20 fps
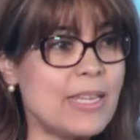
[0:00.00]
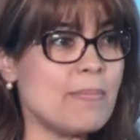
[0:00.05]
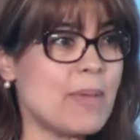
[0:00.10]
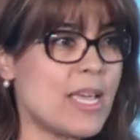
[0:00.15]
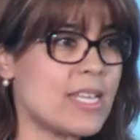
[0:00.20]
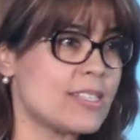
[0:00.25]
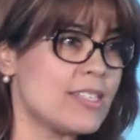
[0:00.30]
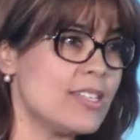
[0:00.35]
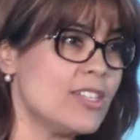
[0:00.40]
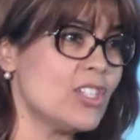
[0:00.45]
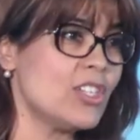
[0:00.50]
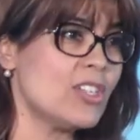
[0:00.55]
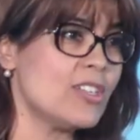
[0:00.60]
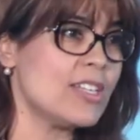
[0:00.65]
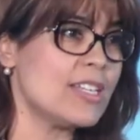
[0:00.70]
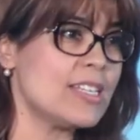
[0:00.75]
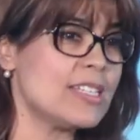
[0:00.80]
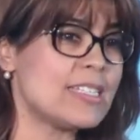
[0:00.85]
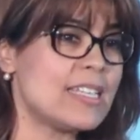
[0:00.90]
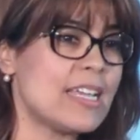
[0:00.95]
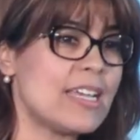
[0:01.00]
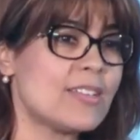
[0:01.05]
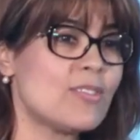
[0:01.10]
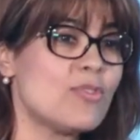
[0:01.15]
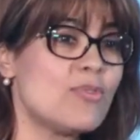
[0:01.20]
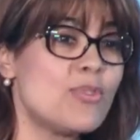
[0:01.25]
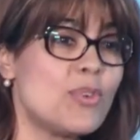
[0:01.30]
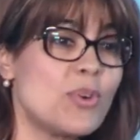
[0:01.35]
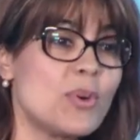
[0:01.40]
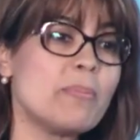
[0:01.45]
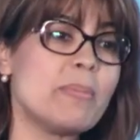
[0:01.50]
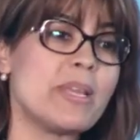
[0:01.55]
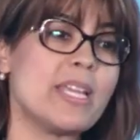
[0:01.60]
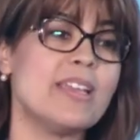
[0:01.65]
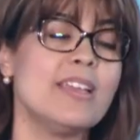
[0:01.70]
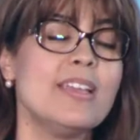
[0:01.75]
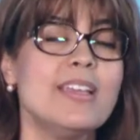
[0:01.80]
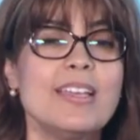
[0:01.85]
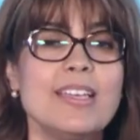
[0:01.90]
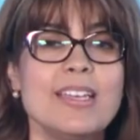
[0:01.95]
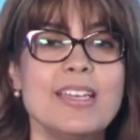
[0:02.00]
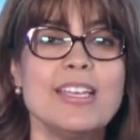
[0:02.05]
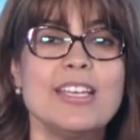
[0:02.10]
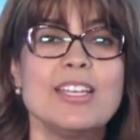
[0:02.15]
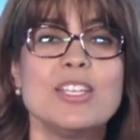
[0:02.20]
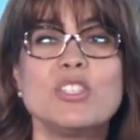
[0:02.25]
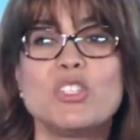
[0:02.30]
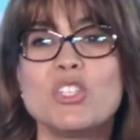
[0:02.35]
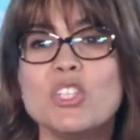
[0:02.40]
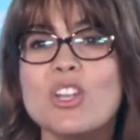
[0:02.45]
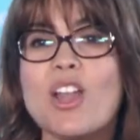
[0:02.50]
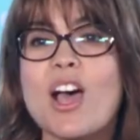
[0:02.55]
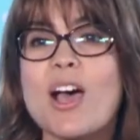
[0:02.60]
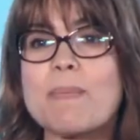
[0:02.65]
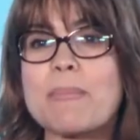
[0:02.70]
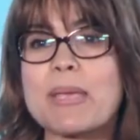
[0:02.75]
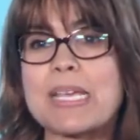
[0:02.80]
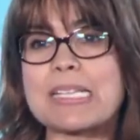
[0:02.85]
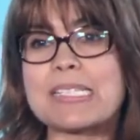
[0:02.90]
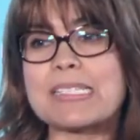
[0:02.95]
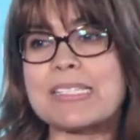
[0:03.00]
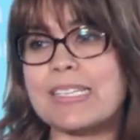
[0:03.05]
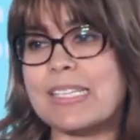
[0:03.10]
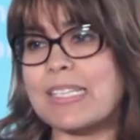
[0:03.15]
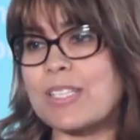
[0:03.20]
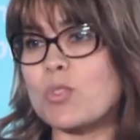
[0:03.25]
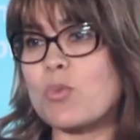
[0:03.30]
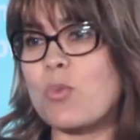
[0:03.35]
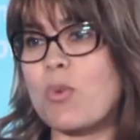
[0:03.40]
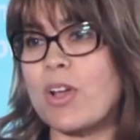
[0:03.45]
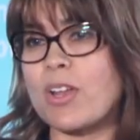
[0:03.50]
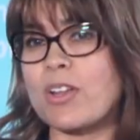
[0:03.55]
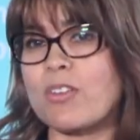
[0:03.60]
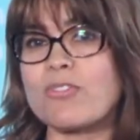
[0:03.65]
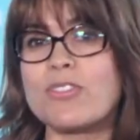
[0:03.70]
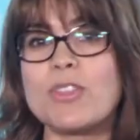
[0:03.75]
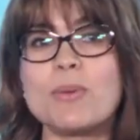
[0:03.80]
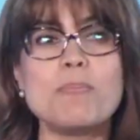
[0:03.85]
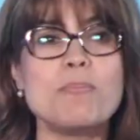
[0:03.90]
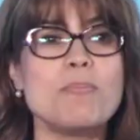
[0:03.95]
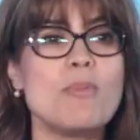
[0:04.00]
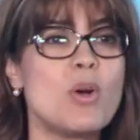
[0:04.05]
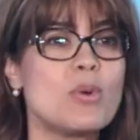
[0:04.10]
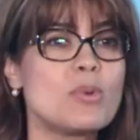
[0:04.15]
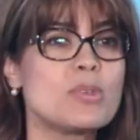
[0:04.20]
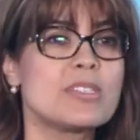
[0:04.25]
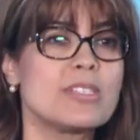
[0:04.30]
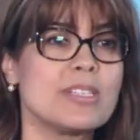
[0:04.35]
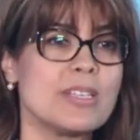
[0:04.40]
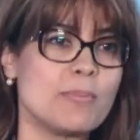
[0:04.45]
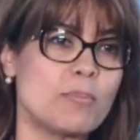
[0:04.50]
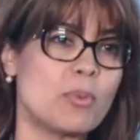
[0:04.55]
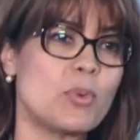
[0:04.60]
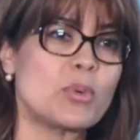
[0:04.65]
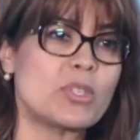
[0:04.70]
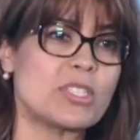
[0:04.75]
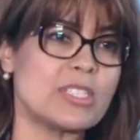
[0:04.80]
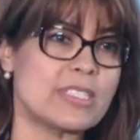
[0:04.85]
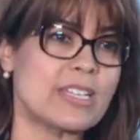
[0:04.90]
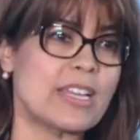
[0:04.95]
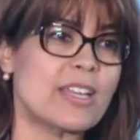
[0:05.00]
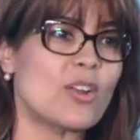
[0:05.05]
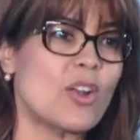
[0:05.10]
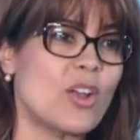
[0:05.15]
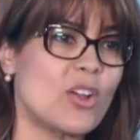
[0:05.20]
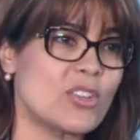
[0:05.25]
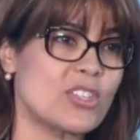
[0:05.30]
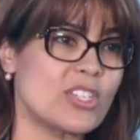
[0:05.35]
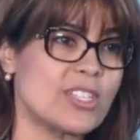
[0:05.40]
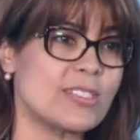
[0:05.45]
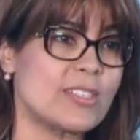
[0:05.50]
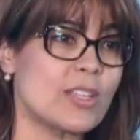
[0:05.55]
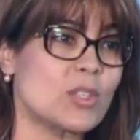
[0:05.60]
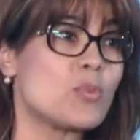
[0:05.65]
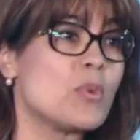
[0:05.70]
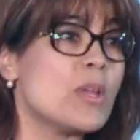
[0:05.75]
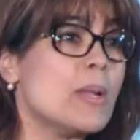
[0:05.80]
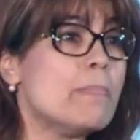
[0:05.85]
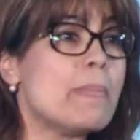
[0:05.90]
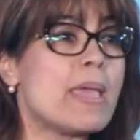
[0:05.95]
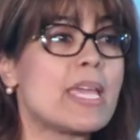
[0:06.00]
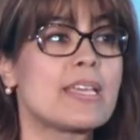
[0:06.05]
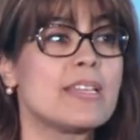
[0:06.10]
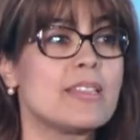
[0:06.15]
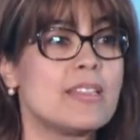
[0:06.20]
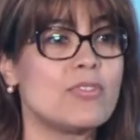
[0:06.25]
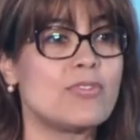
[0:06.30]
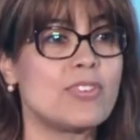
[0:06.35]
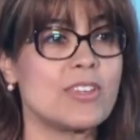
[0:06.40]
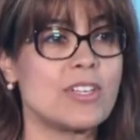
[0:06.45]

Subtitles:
key message is that for me, genomics, it's one of the most important technologies that will make a